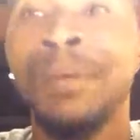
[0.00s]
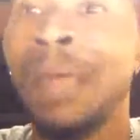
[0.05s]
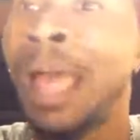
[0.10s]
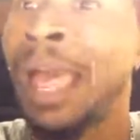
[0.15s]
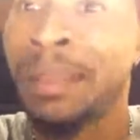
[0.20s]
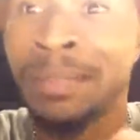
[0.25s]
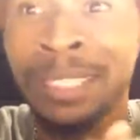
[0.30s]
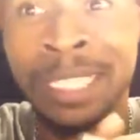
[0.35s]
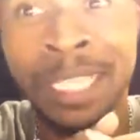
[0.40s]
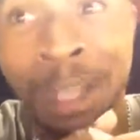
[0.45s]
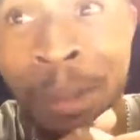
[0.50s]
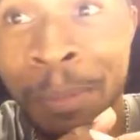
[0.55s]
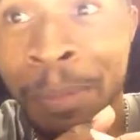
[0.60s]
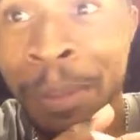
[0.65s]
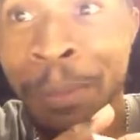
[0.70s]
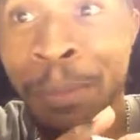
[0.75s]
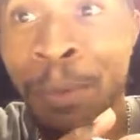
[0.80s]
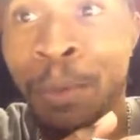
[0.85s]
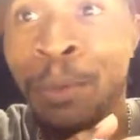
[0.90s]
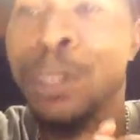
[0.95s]
I tell
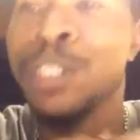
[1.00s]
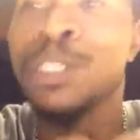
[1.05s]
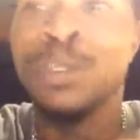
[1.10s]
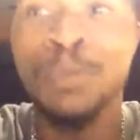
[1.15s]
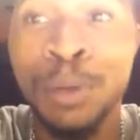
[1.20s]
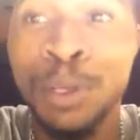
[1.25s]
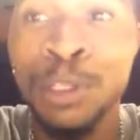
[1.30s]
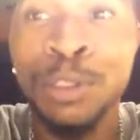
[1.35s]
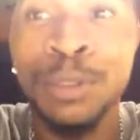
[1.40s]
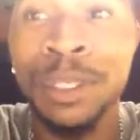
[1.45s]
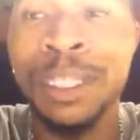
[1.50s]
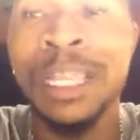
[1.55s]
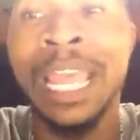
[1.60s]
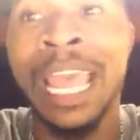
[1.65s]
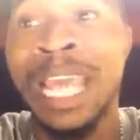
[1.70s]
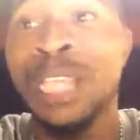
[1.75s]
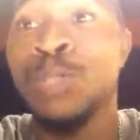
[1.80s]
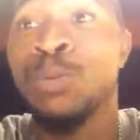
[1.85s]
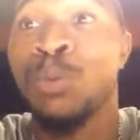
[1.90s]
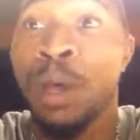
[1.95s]
people, we're supposed to,
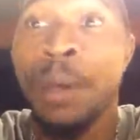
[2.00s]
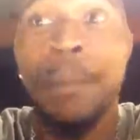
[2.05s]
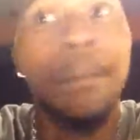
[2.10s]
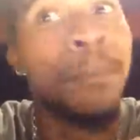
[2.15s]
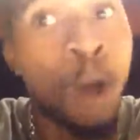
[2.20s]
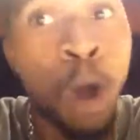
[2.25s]
as what